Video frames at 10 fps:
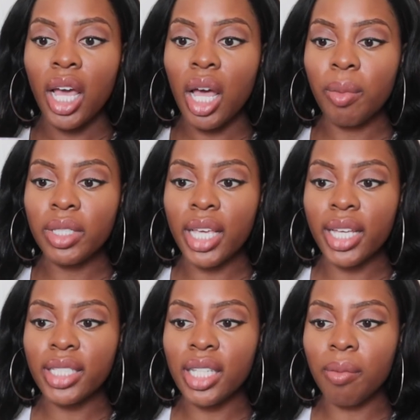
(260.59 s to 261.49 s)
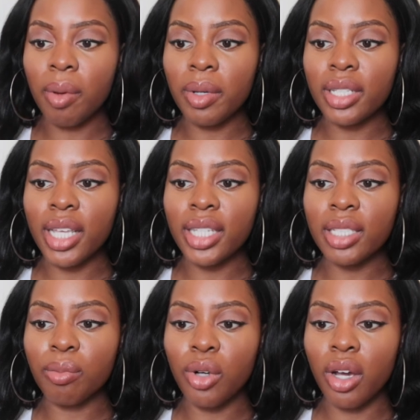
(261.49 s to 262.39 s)
Let me take some. I'm going to take
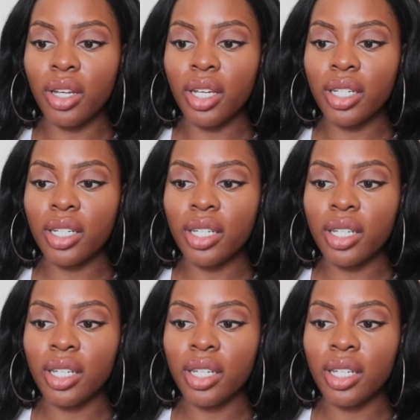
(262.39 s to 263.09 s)
some product